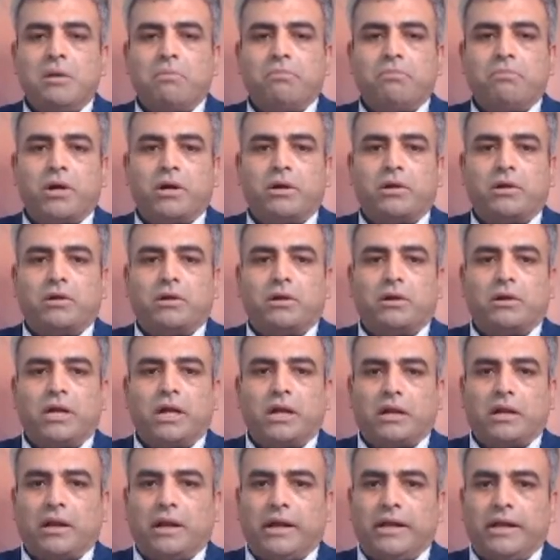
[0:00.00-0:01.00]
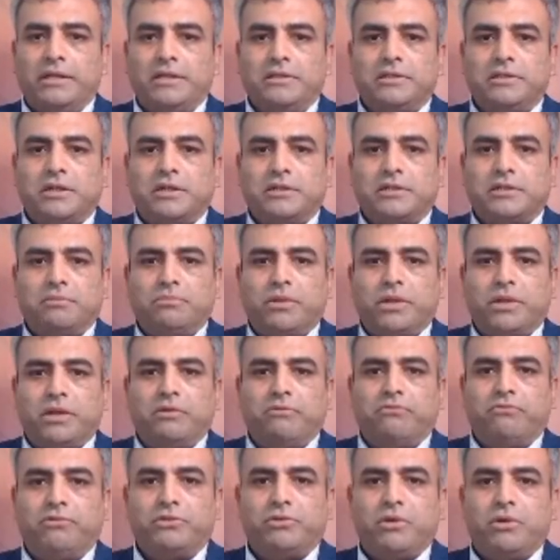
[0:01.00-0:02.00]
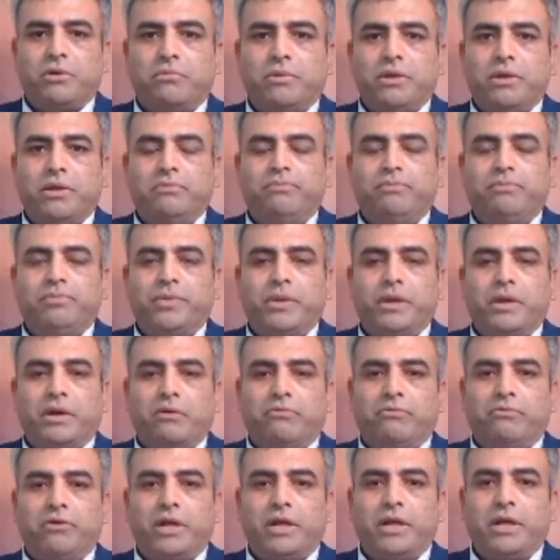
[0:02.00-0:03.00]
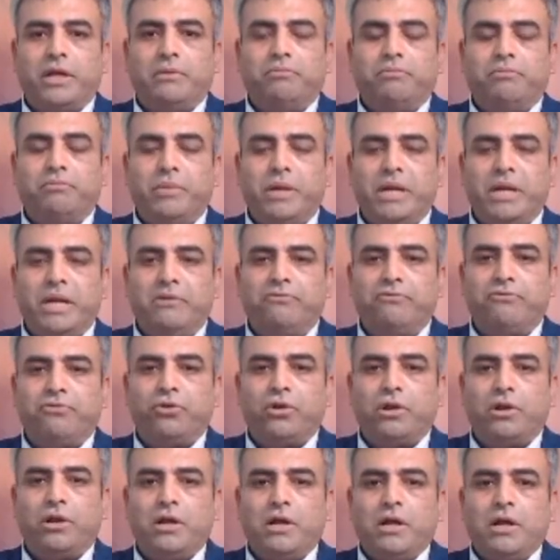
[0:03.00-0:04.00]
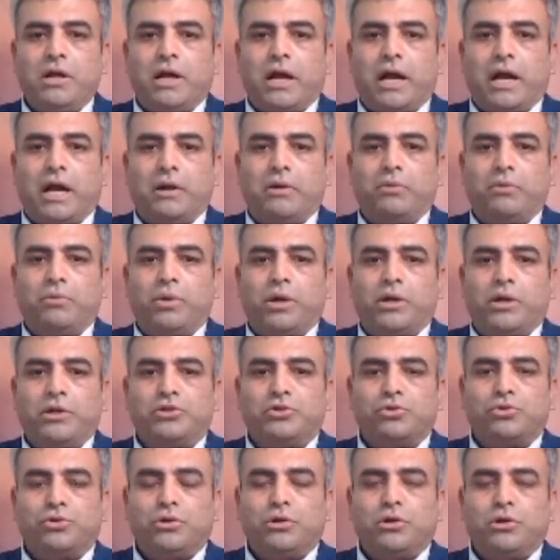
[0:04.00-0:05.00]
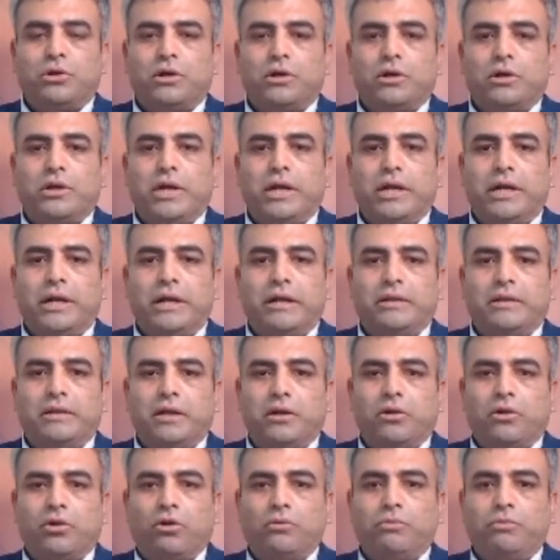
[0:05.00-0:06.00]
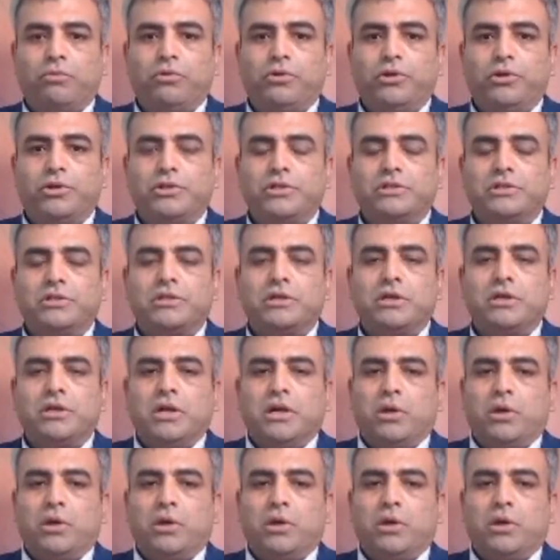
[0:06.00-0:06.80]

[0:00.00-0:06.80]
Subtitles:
But declines are something which will be very meaningful, and one should retain their long positions.